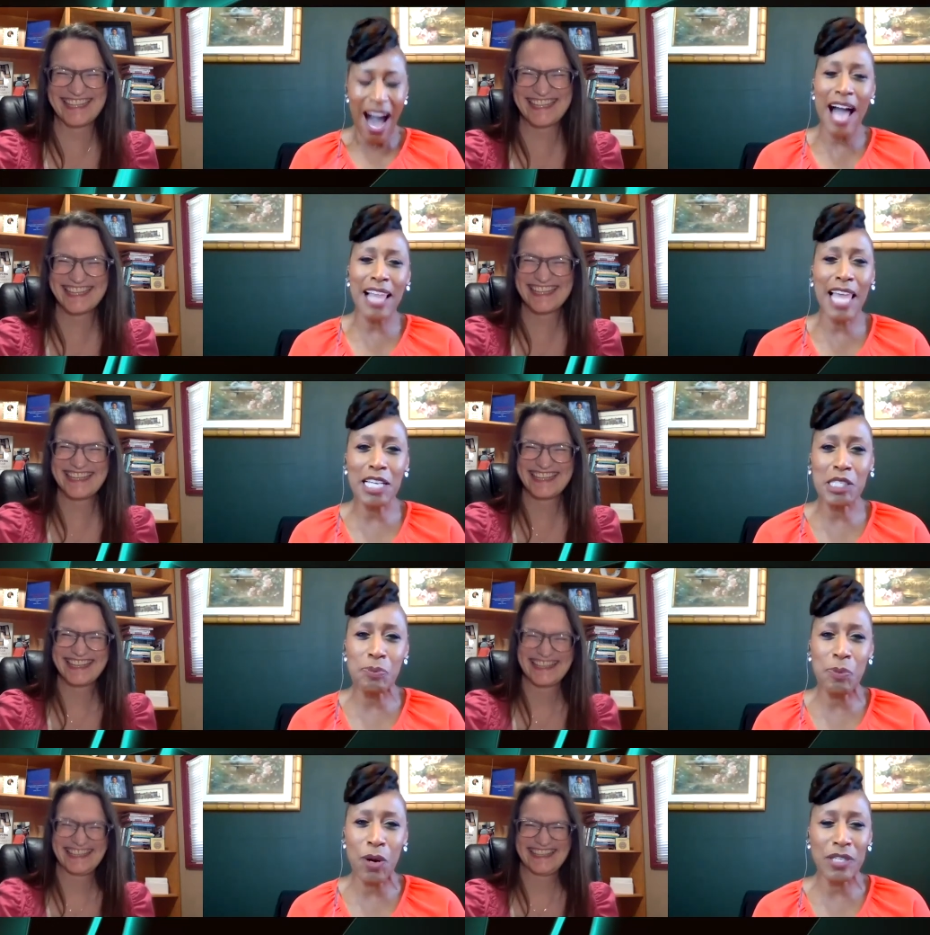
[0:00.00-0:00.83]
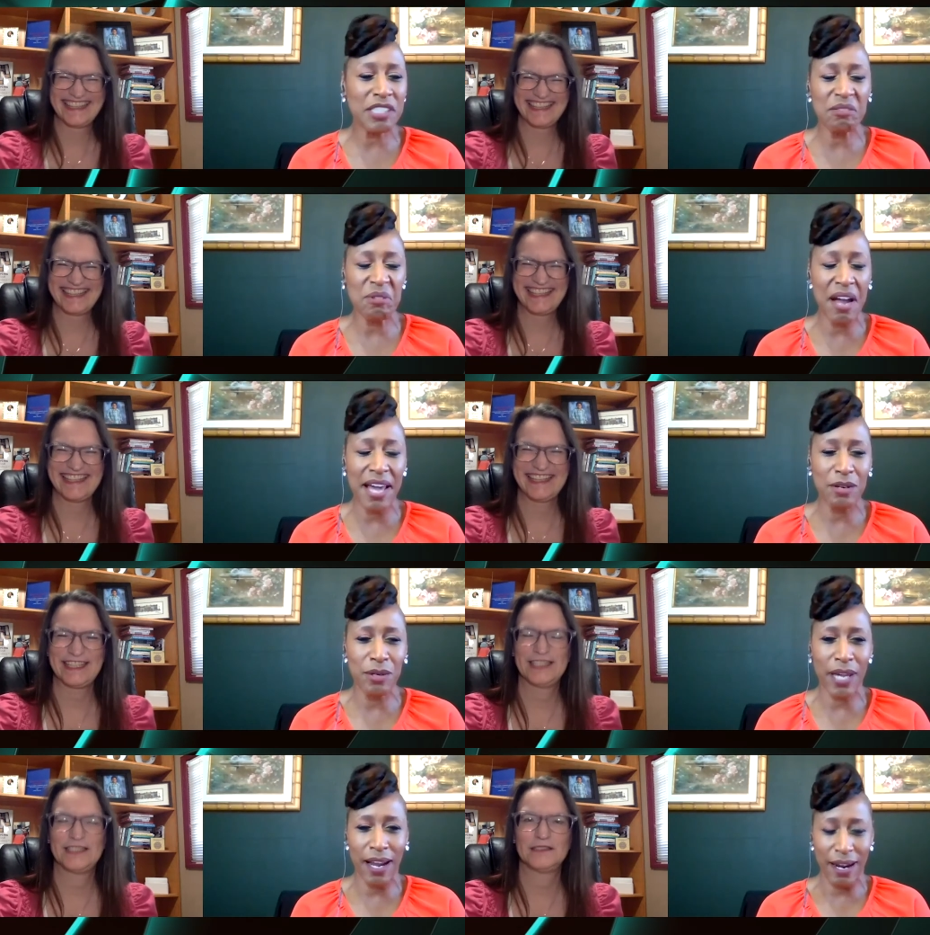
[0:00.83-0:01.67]
Speaker 1: I like sports or
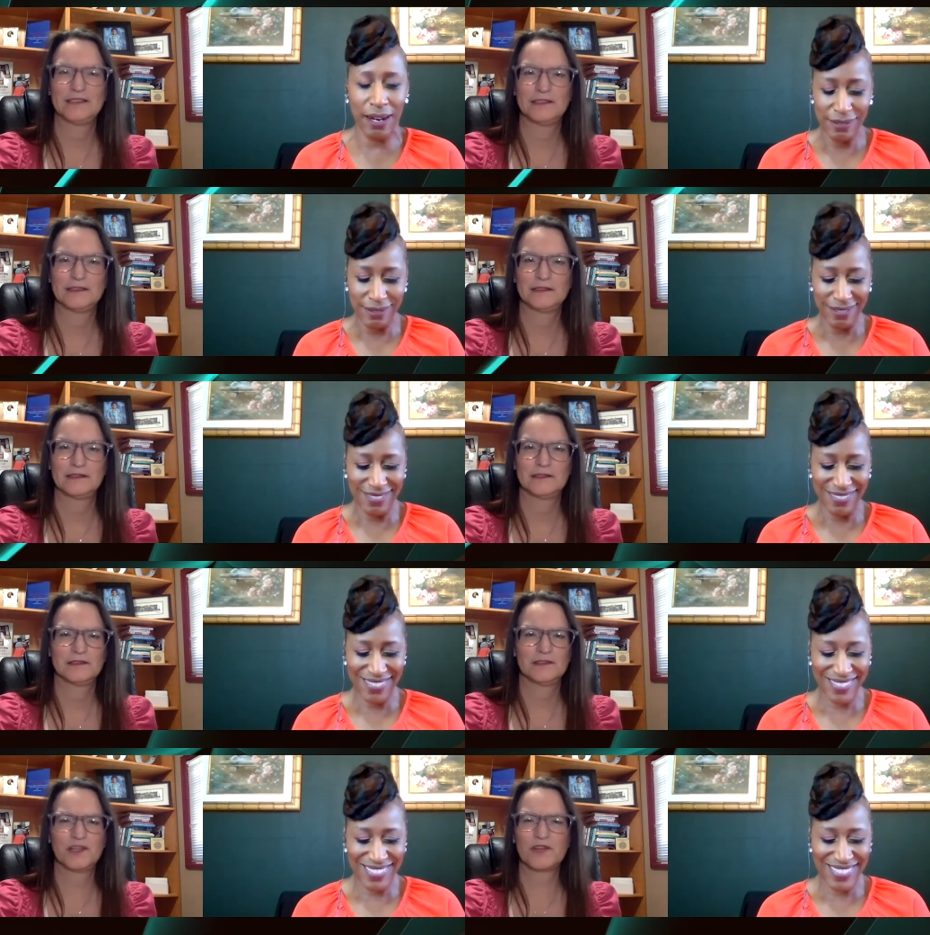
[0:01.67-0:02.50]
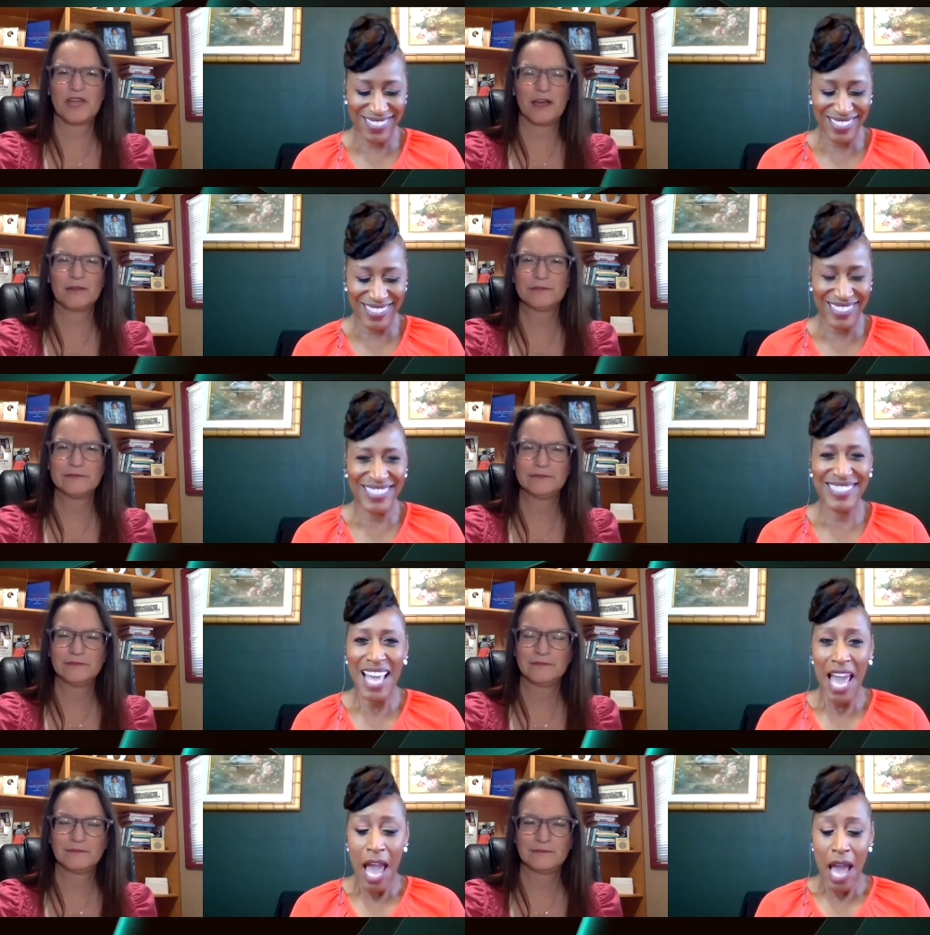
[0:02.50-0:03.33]
I don't care?
Speaker 2: Don't care.
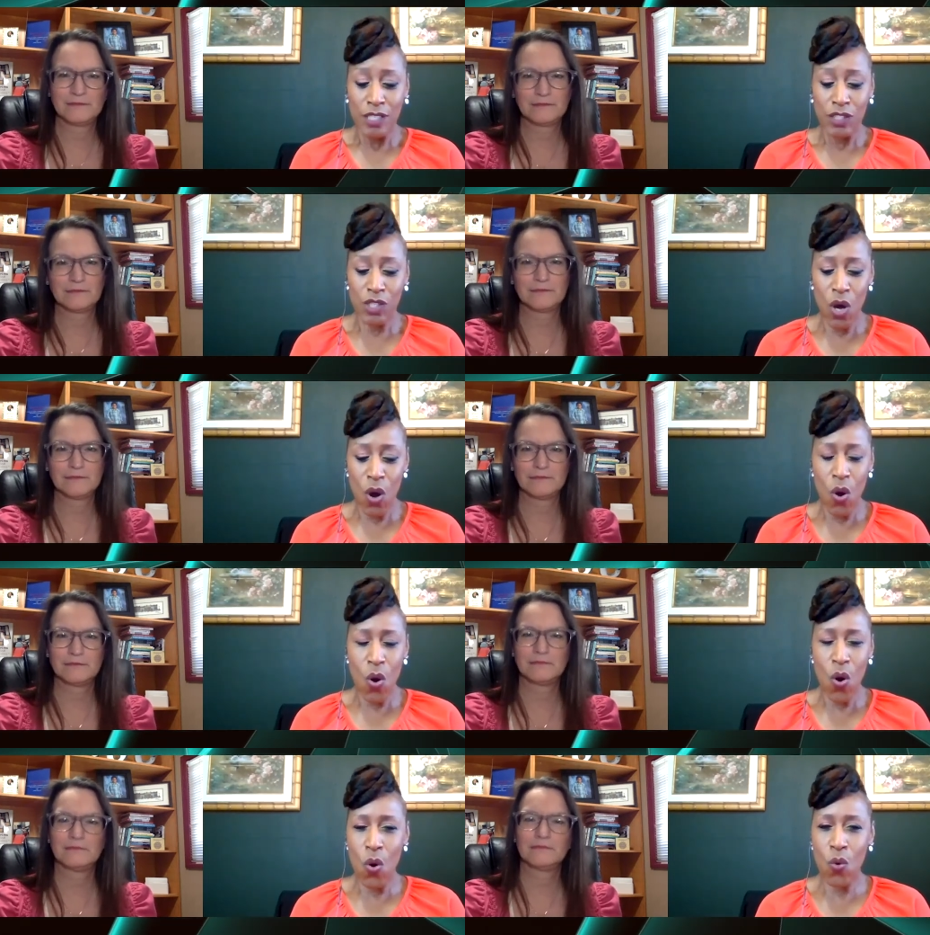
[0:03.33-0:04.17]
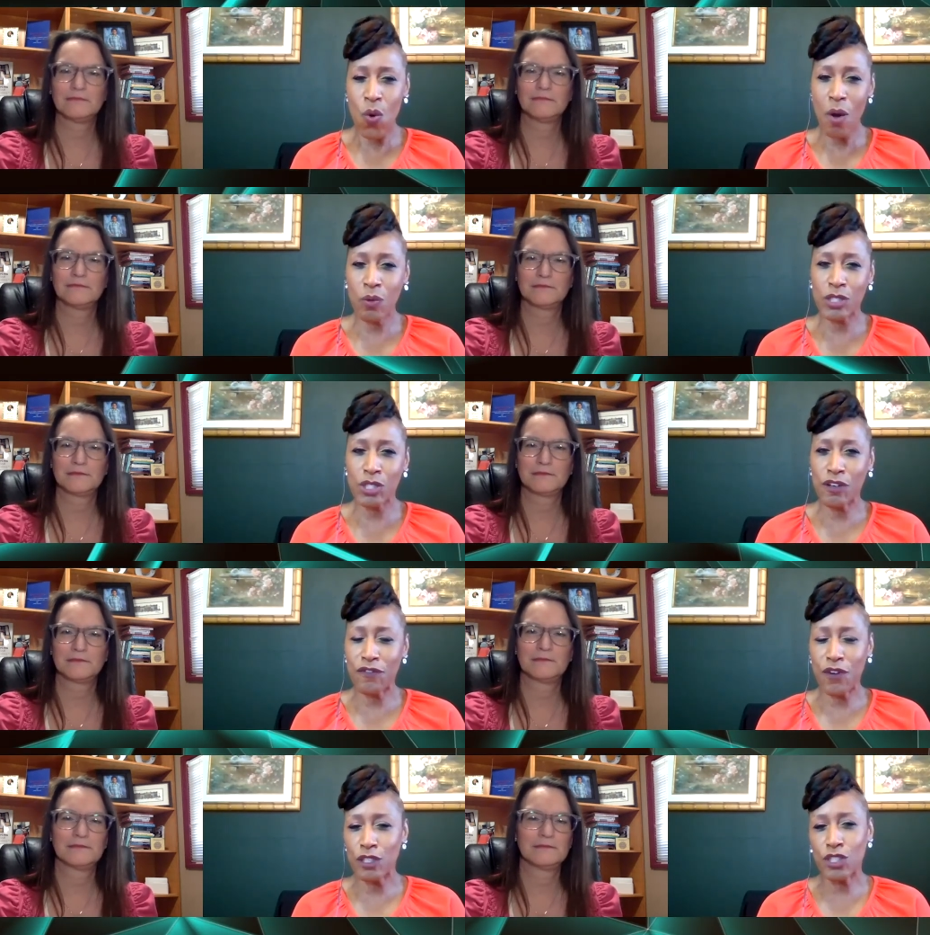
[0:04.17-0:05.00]
Speaker 1: So what was
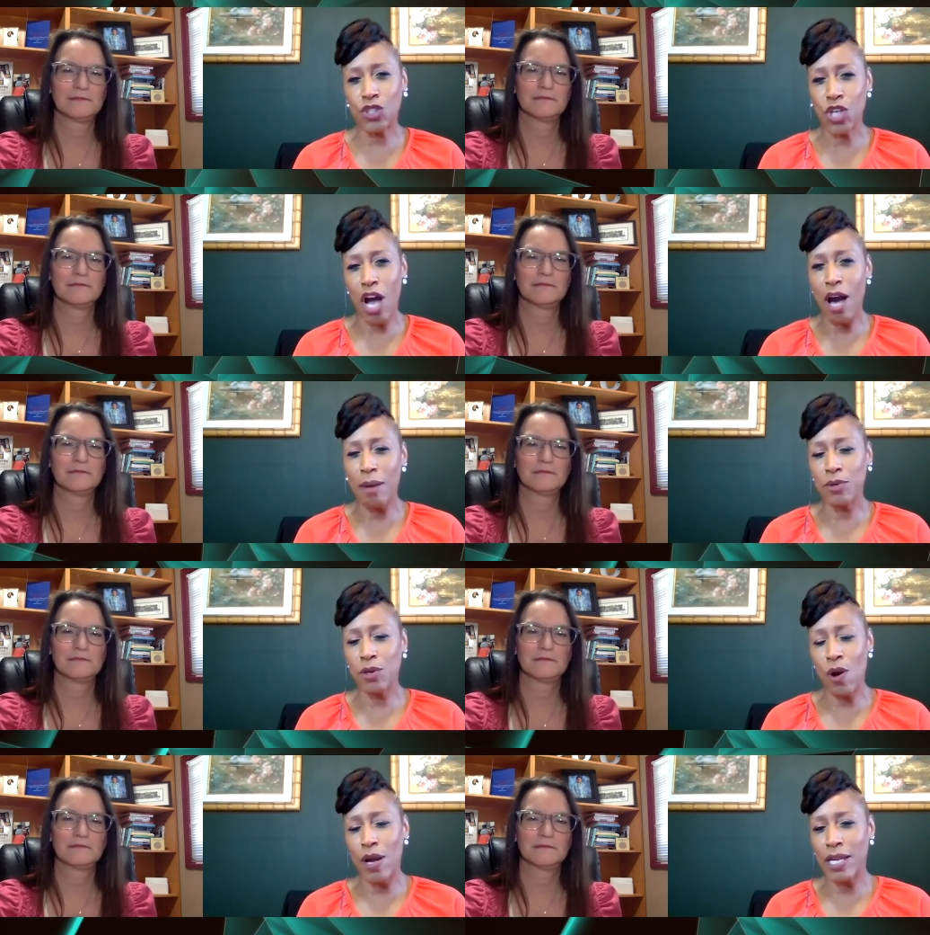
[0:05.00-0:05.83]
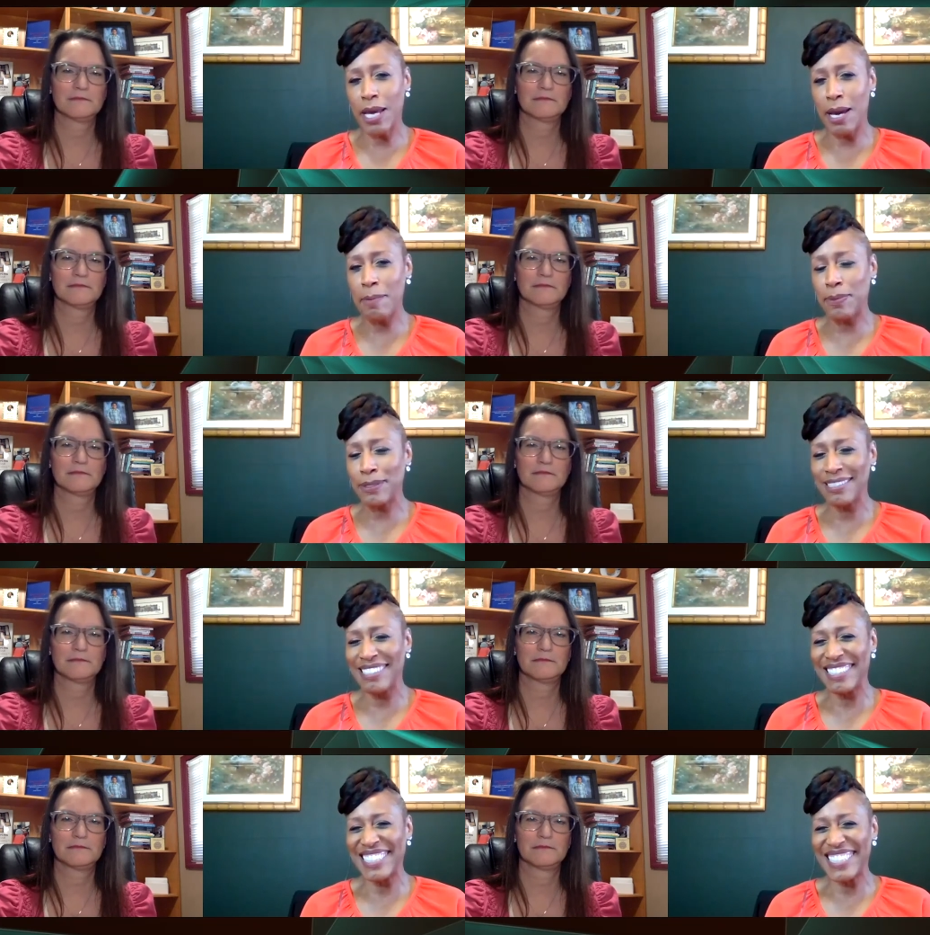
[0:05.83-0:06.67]
your first job growing up?
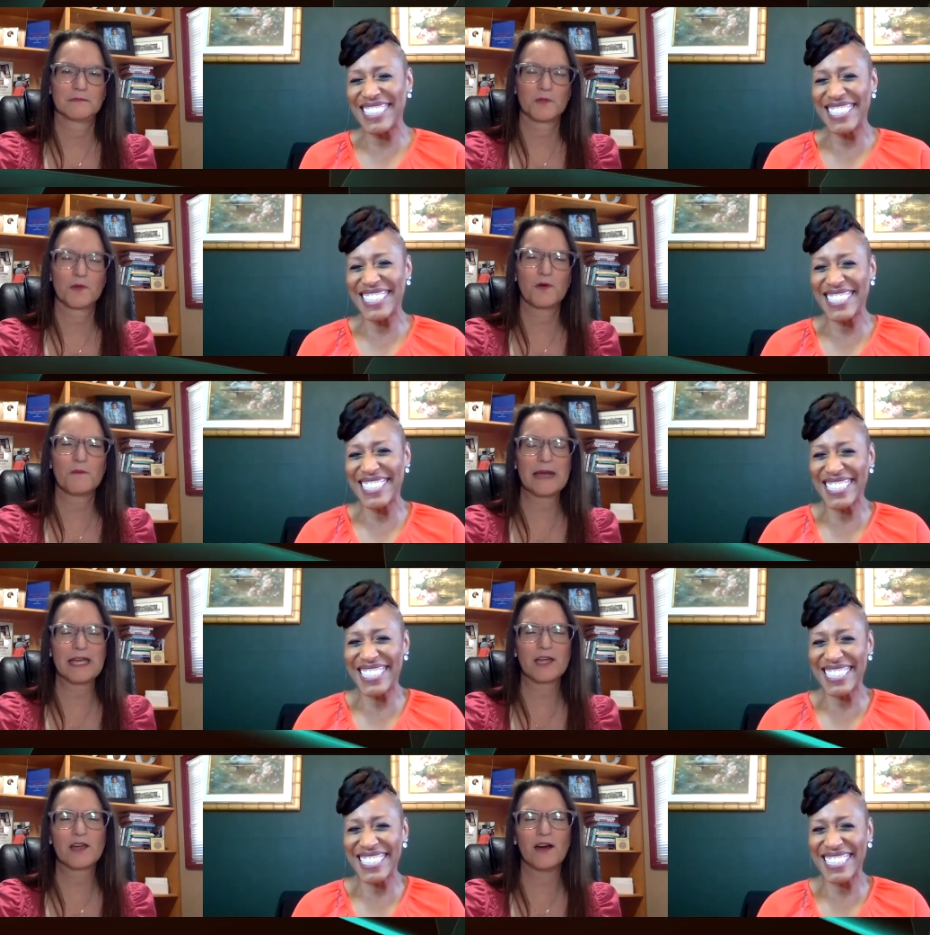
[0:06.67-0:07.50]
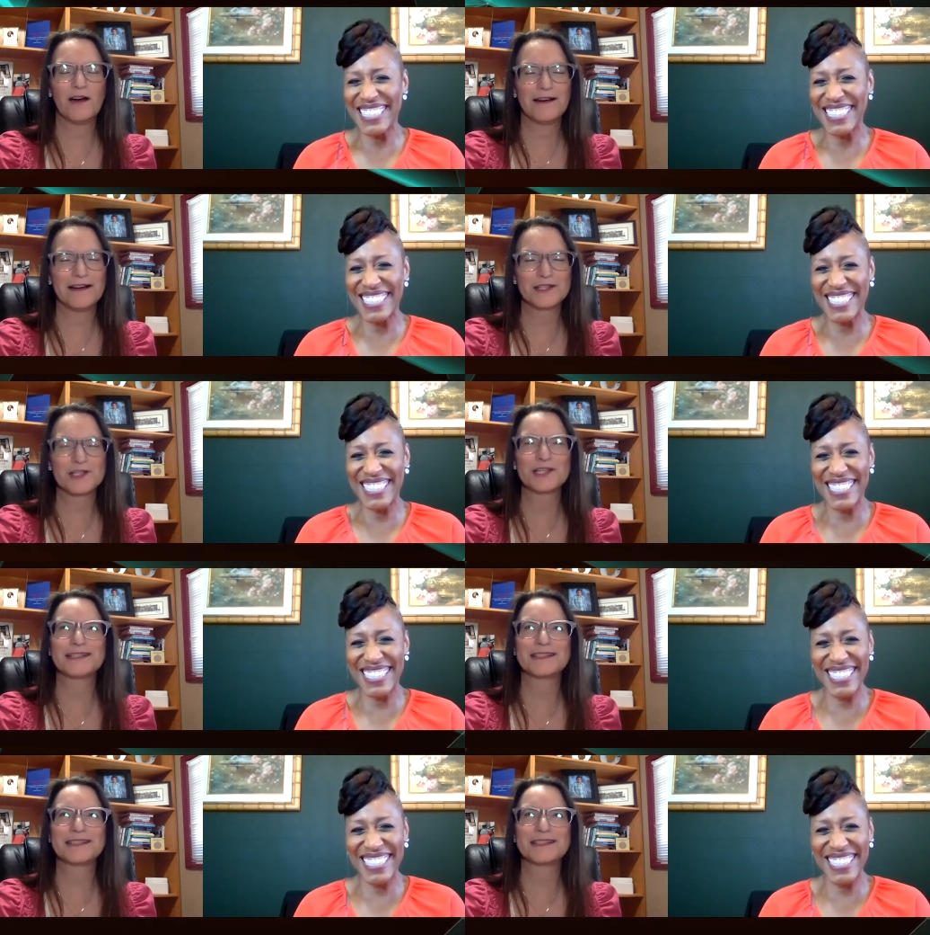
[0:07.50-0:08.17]
Speaker 2: Oh my God, you're going to